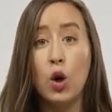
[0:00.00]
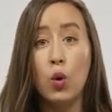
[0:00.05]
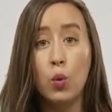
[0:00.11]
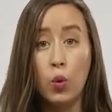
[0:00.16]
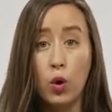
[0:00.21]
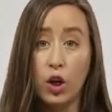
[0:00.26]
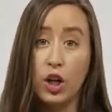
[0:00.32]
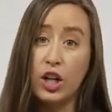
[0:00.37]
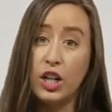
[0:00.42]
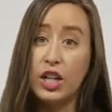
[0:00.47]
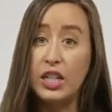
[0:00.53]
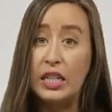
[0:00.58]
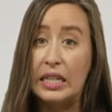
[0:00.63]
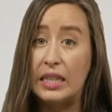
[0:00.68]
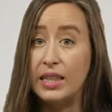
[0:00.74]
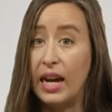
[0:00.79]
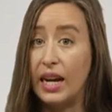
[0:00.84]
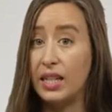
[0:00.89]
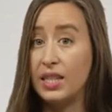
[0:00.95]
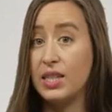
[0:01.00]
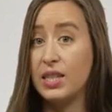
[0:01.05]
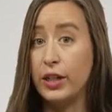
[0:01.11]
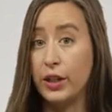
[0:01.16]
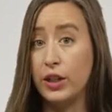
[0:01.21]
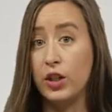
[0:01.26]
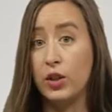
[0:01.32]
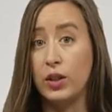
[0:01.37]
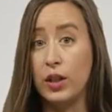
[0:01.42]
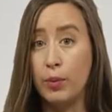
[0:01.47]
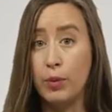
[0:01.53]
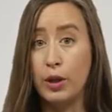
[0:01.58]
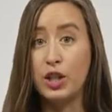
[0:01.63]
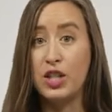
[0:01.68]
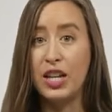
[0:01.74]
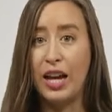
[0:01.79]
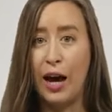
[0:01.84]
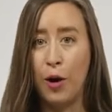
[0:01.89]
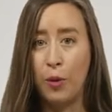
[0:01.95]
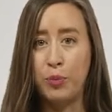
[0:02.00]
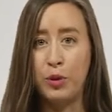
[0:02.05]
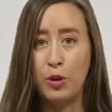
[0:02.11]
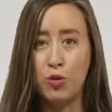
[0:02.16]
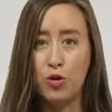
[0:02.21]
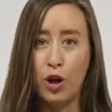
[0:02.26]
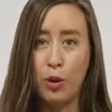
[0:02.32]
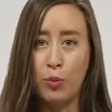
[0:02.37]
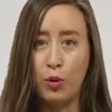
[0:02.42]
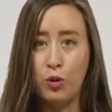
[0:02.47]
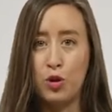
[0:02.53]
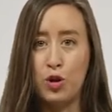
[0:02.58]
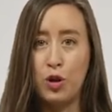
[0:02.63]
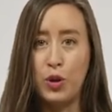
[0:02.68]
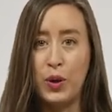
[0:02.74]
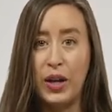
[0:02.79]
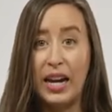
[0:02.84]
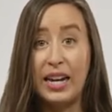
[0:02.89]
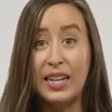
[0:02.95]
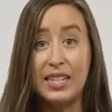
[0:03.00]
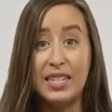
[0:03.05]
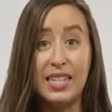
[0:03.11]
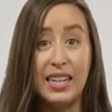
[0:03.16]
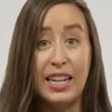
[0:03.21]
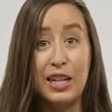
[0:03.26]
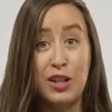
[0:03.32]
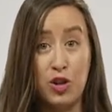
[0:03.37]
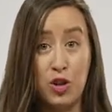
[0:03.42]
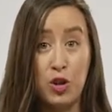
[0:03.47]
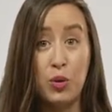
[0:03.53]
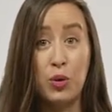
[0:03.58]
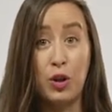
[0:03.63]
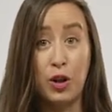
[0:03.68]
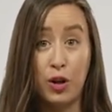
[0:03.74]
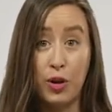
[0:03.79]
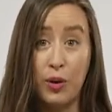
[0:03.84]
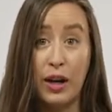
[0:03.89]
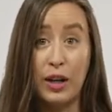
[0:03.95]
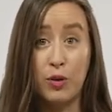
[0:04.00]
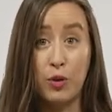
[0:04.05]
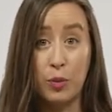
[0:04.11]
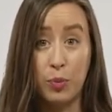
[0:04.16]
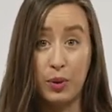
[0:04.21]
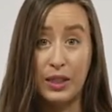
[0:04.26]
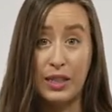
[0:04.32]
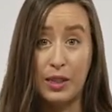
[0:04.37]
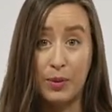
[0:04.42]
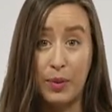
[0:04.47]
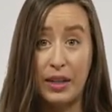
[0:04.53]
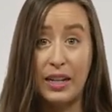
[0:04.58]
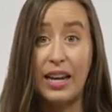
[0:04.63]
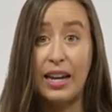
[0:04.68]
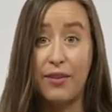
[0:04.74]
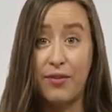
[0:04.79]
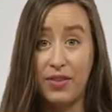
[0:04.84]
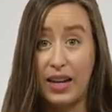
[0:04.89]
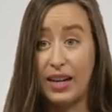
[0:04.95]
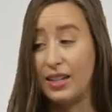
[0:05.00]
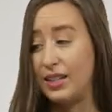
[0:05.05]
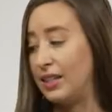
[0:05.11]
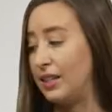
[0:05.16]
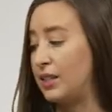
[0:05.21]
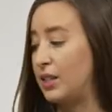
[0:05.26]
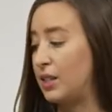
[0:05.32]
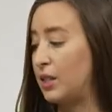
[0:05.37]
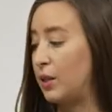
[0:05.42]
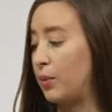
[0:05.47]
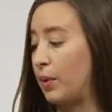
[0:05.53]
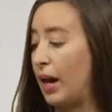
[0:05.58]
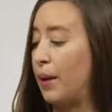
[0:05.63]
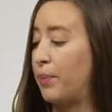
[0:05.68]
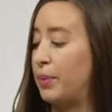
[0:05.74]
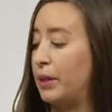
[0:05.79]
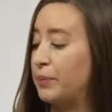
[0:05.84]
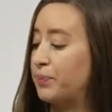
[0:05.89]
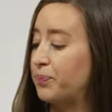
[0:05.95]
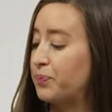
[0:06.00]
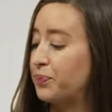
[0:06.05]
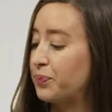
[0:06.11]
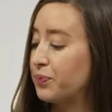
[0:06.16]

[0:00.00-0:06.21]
We're going to need that serial number to help you troubleshoot it and to get you the correct replacement if that needs to happen.